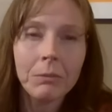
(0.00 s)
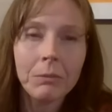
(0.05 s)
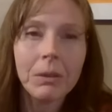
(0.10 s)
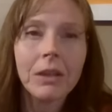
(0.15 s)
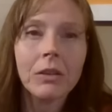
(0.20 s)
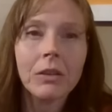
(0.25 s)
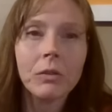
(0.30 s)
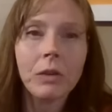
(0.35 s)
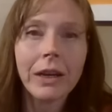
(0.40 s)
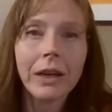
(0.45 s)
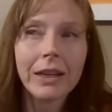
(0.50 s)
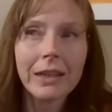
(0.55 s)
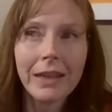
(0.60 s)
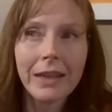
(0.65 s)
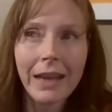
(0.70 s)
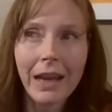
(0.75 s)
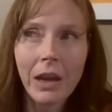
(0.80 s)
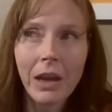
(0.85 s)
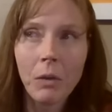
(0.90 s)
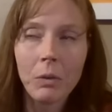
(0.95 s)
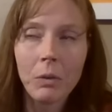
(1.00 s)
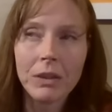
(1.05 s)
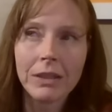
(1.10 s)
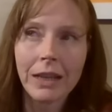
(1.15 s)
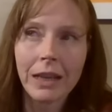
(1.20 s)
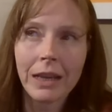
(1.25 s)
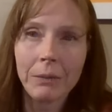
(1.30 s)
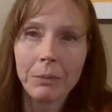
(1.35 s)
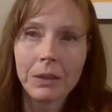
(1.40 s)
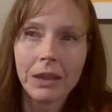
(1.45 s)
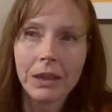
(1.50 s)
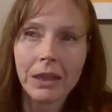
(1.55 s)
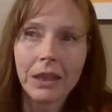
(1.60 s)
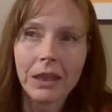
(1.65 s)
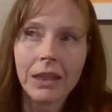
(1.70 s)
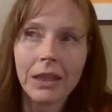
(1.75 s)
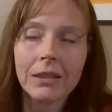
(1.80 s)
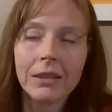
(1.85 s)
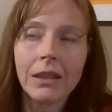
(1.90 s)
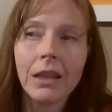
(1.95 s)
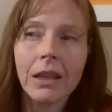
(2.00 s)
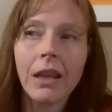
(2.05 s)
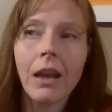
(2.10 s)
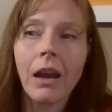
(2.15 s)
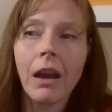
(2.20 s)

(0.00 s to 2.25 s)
Because right now, what's happening is